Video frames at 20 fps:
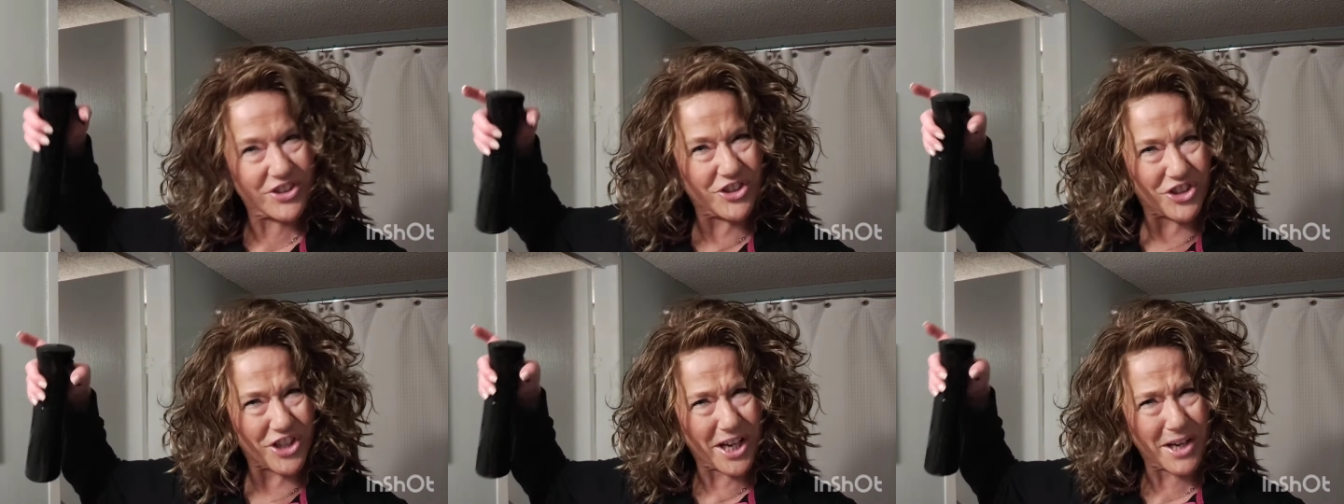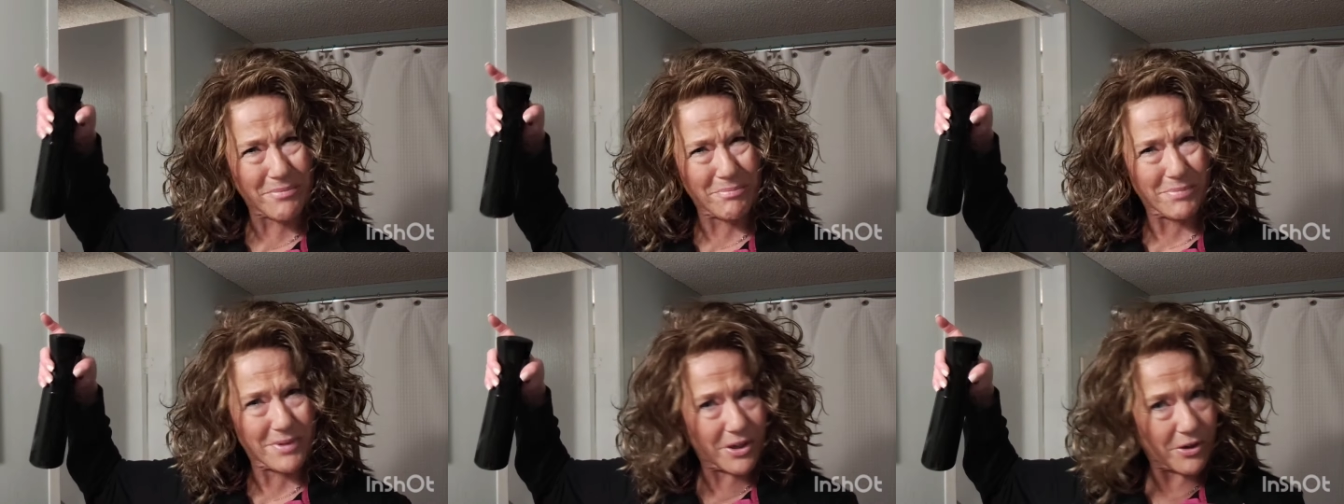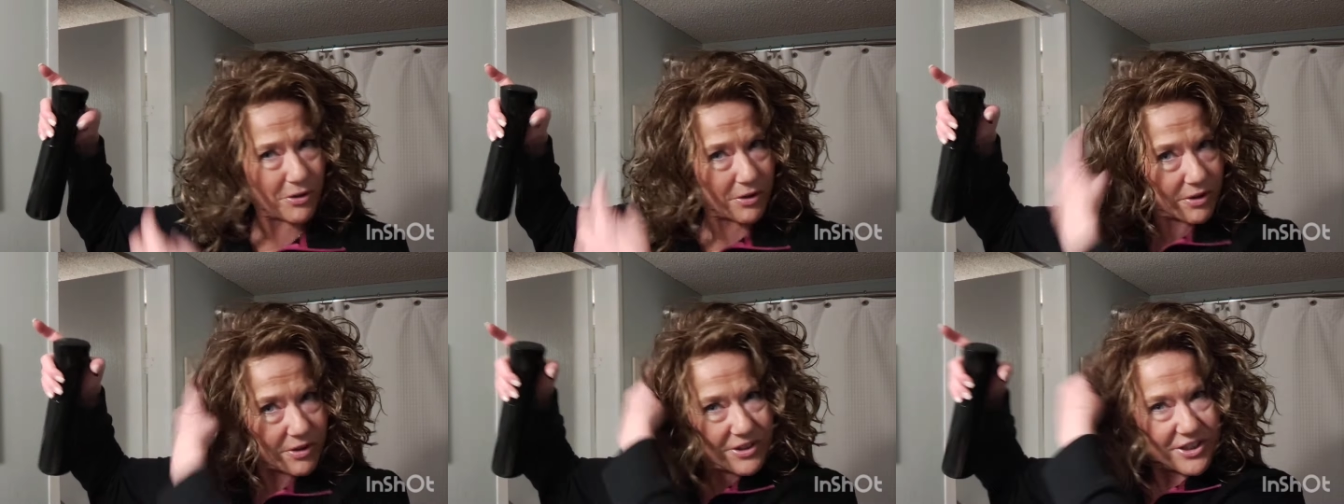shape,
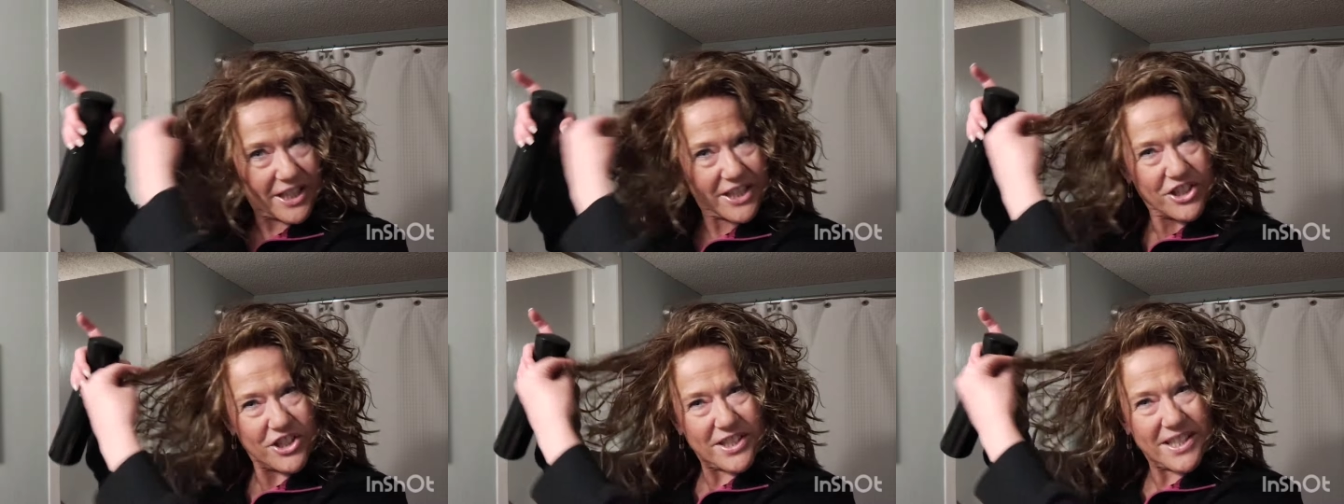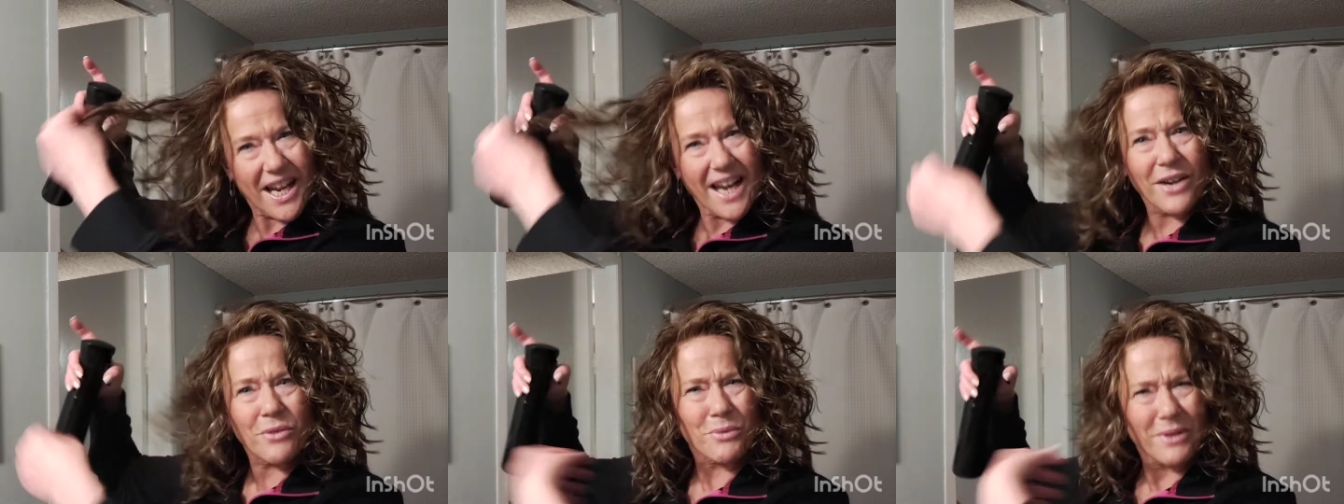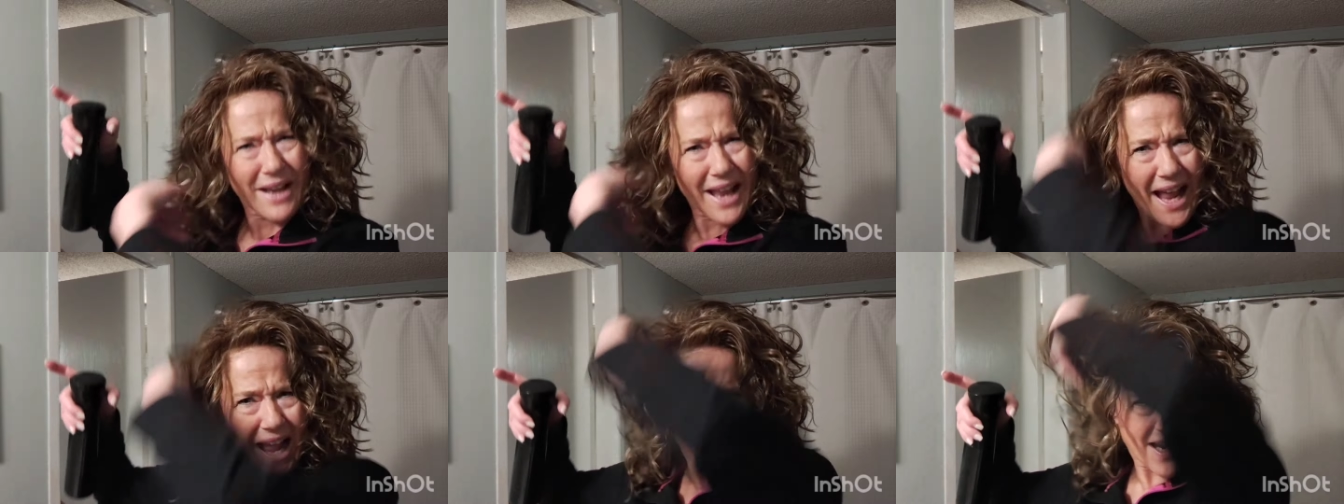or they just kind of
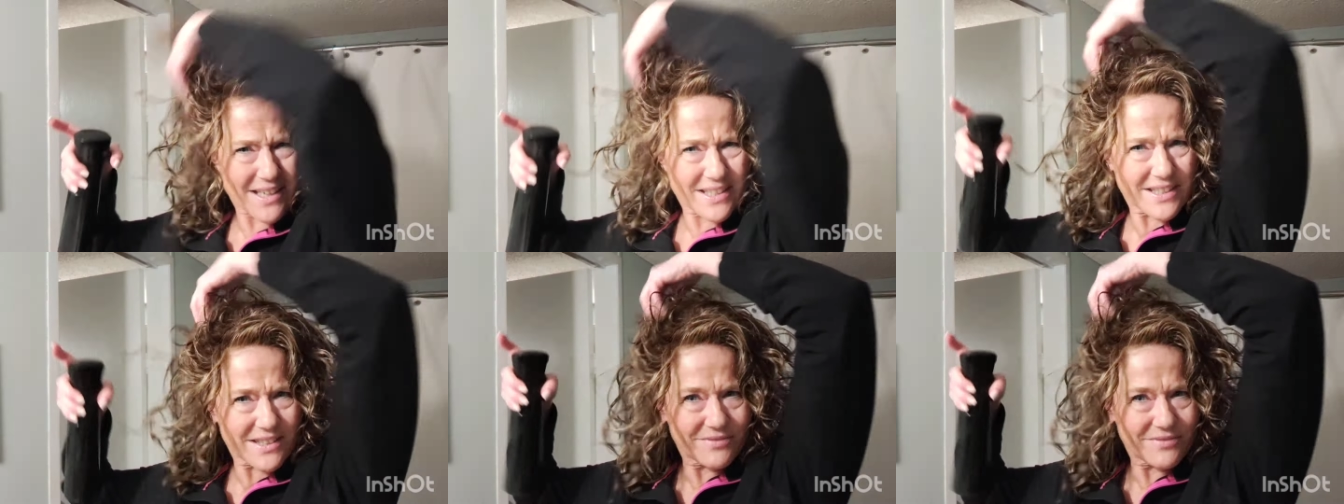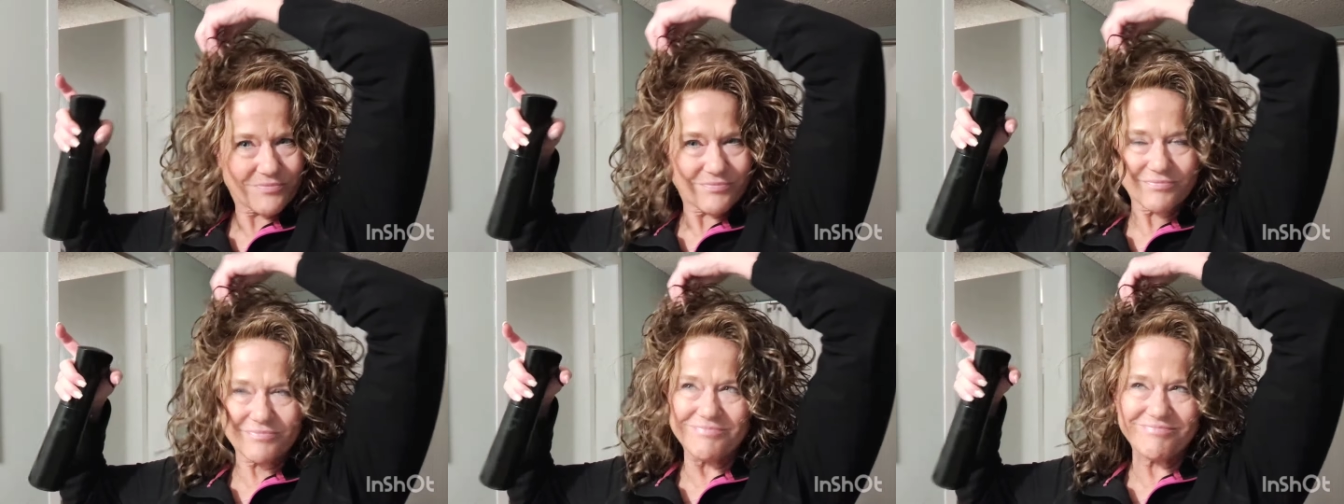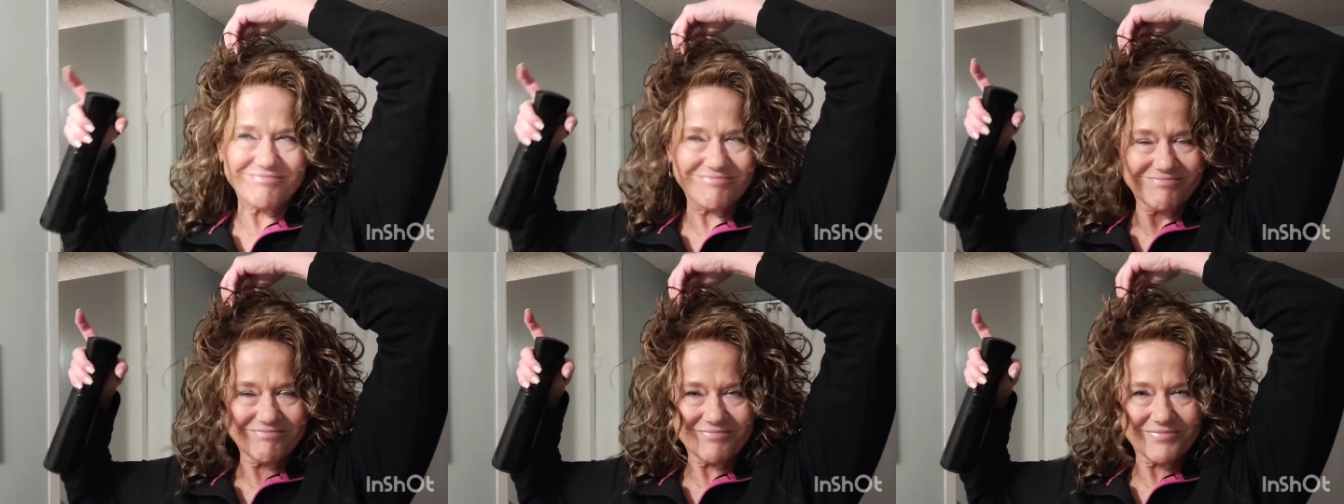relax,
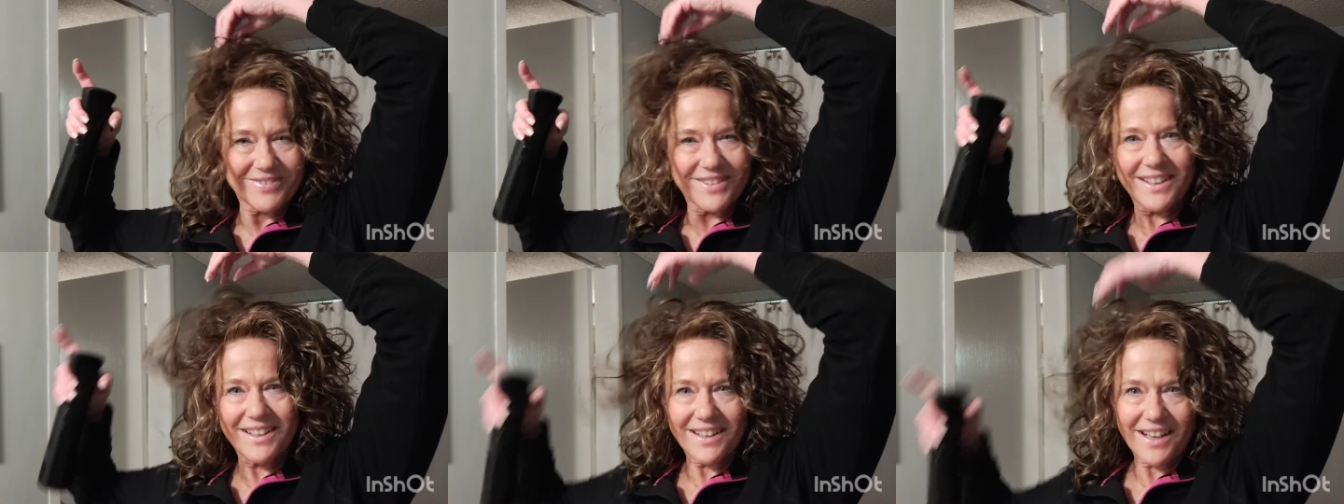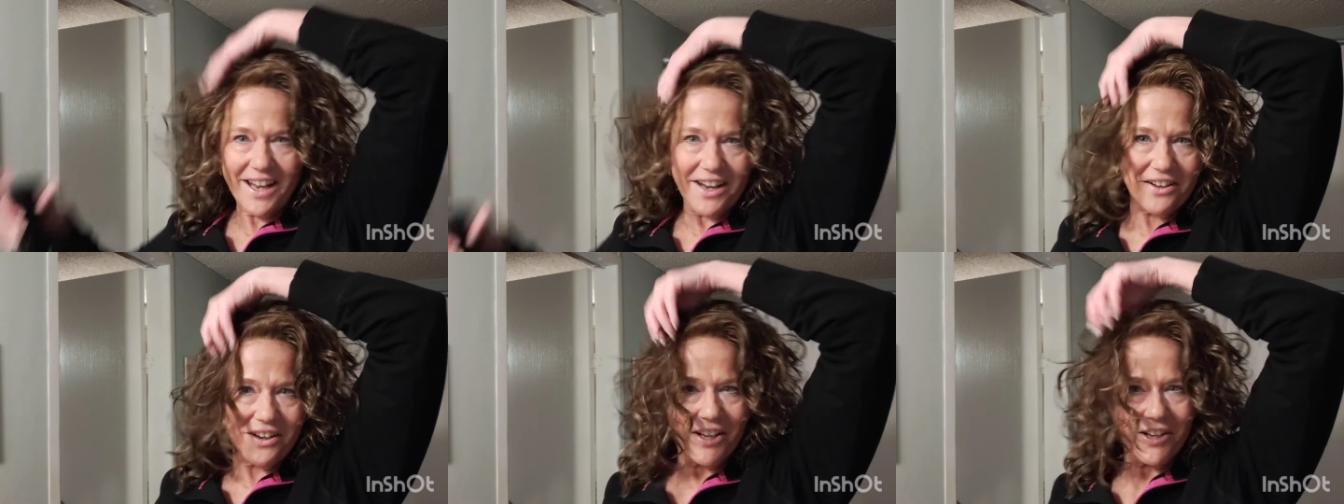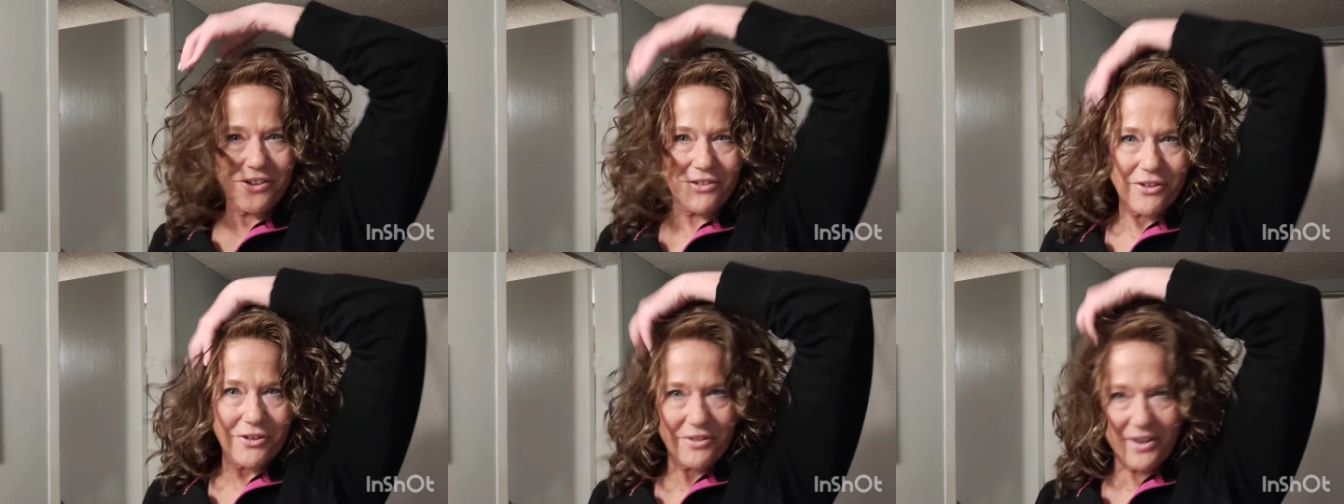kind of
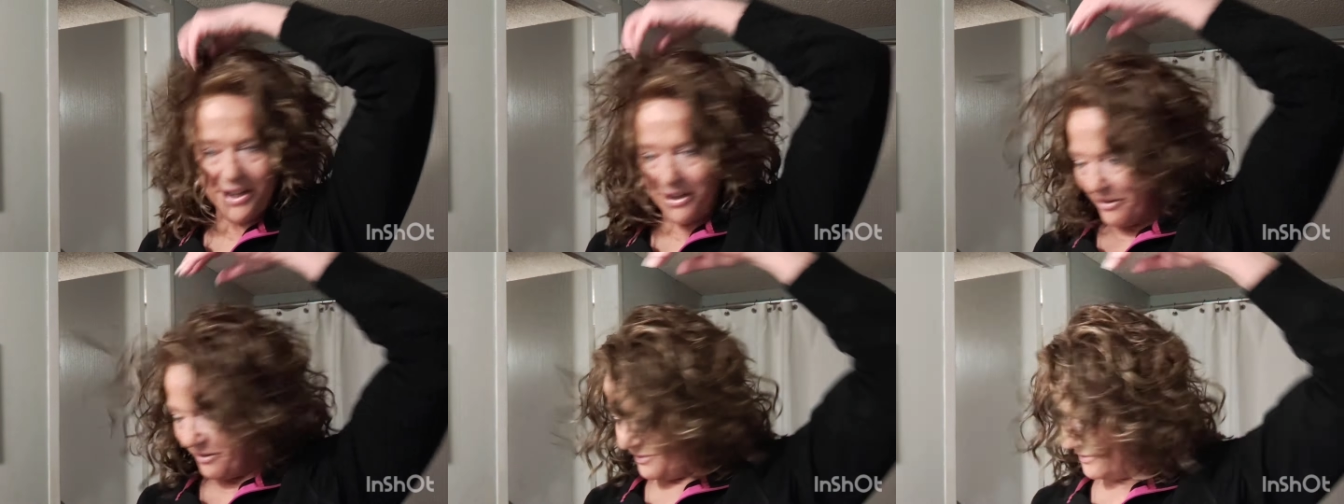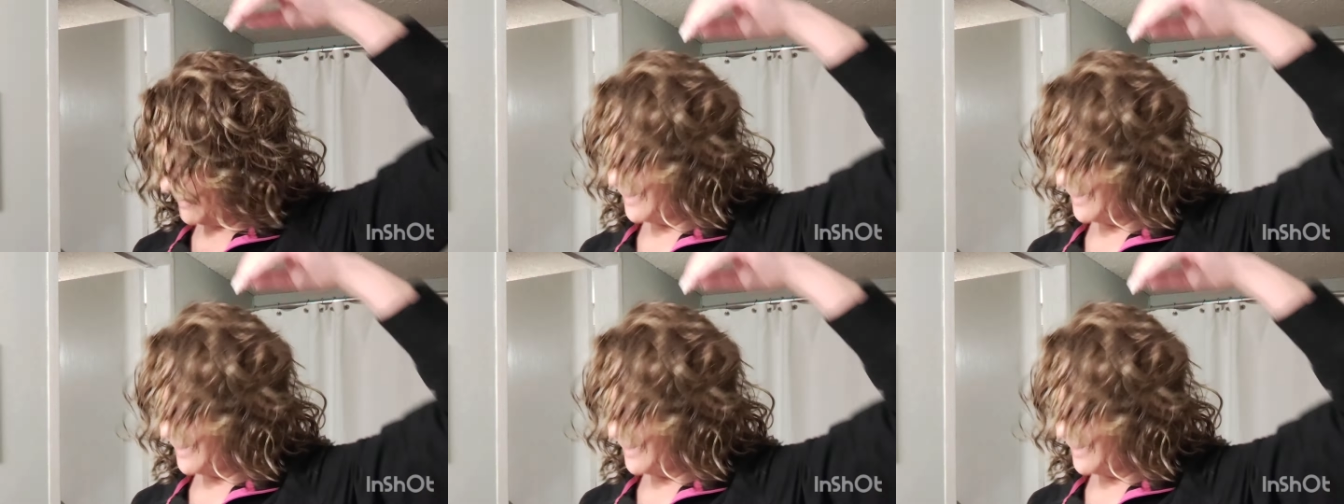like your own hair.